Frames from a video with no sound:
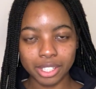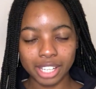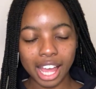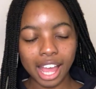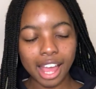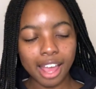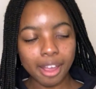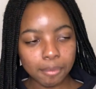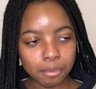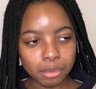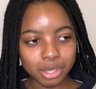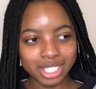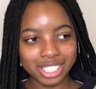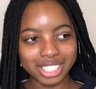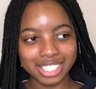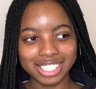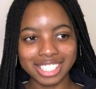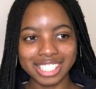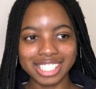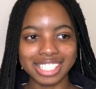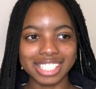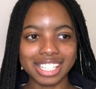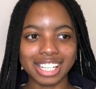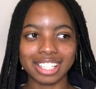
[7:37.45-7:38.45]
I
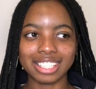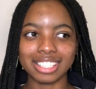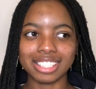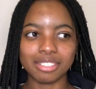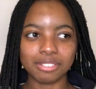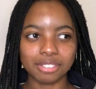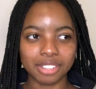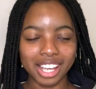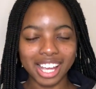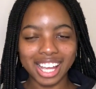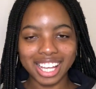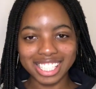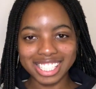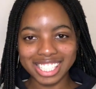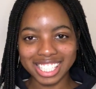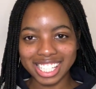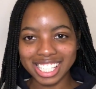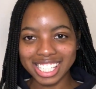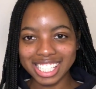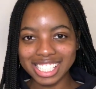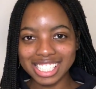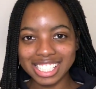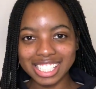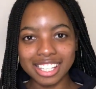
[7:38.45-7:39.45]
personally had never had
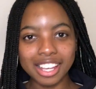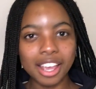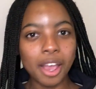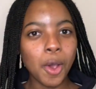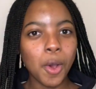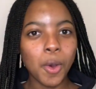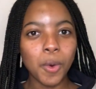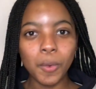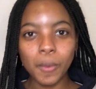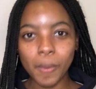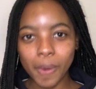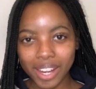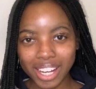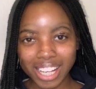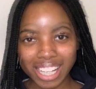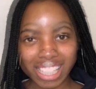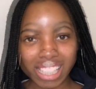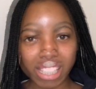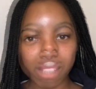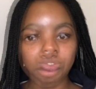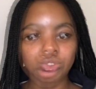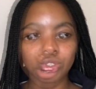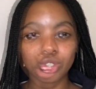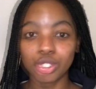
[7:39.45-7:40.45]
any work
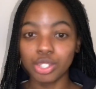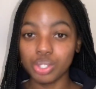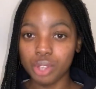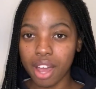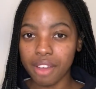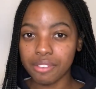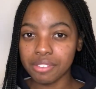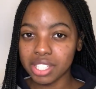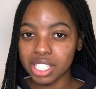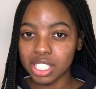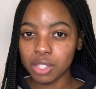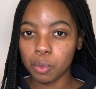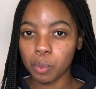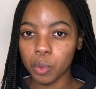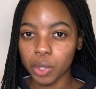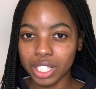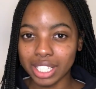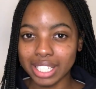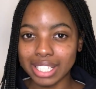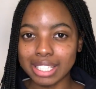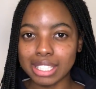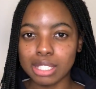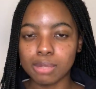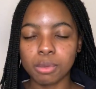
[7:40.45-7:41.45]
experience. If you do have any work
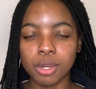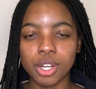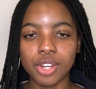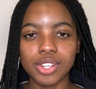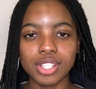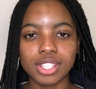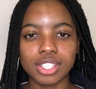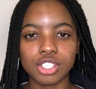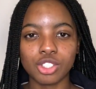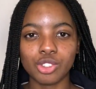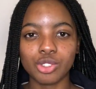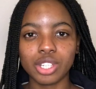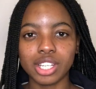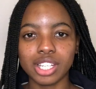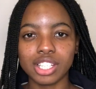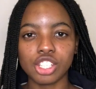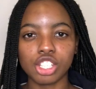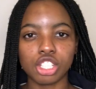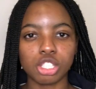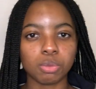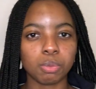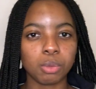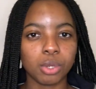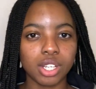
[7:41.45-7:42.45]
experience, you can
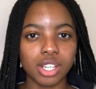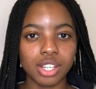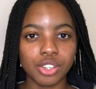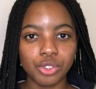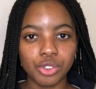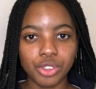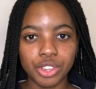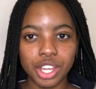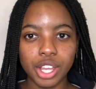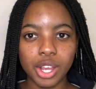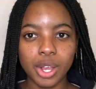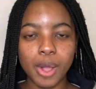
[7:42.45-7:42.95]
just put it there.